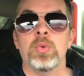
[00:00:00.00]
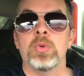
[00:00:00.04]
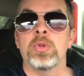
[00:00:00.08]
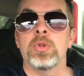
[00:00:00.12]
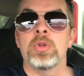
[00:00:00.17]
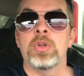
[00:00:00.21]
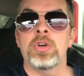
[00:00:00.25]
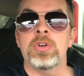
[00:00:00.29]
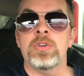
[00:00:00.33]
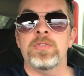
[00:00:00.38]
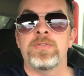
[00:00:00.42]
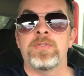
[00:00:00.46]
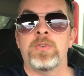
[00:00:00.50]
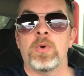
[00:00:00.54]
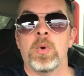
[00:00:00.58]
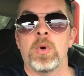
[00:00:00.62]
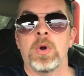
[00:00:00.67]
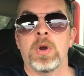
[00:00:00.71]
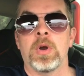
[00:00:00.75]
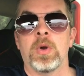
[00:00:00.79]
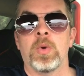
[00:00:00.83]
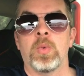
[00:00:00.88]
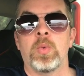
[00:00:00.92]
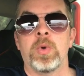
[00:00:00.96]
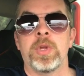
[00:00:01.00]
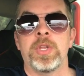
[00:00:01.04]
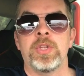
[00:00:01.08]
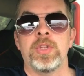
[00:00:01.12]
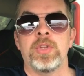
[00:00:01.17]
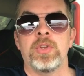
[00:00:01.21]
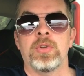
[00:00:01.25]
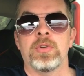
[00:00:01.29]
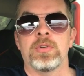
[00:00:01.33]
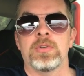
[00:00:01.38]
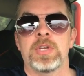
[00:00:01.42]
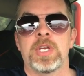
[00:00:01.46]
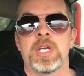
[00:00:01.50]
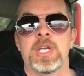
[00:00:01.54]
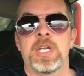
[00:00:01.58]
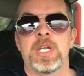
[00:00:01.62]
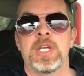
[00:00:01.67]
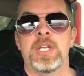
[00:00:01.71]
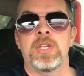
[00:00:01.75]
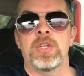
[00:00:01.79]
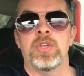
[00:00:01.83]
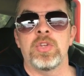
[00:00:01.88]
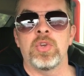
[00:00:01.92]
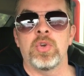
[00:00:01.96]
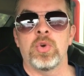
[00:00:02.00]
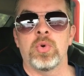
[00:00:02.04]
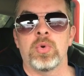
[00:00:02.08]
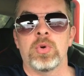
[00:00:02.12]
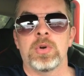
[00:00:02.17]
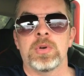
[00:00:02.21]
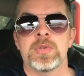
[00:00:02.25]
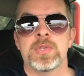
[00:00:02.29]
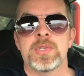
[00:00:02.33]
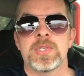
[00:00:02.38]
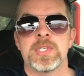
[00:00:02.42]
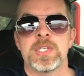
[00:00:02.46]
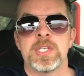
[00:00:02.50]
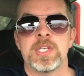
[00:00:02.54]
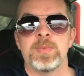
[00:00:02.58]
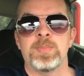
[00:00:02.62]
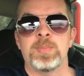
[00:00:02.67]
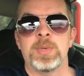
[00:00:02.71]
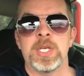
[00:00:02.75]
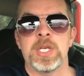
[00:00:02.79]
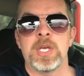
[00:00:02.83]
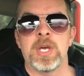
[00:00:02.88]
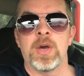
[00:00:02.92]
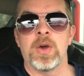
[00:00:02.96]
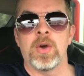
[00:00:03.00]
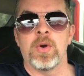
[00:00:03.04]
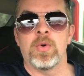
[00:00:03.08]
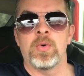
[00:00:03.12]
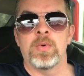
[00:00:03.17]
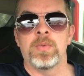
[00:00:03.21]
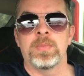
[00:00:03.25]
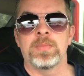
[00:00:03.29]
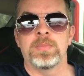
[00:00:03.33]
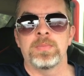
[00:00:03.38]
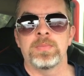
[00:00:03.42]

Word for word: look for when you're getting your CPO.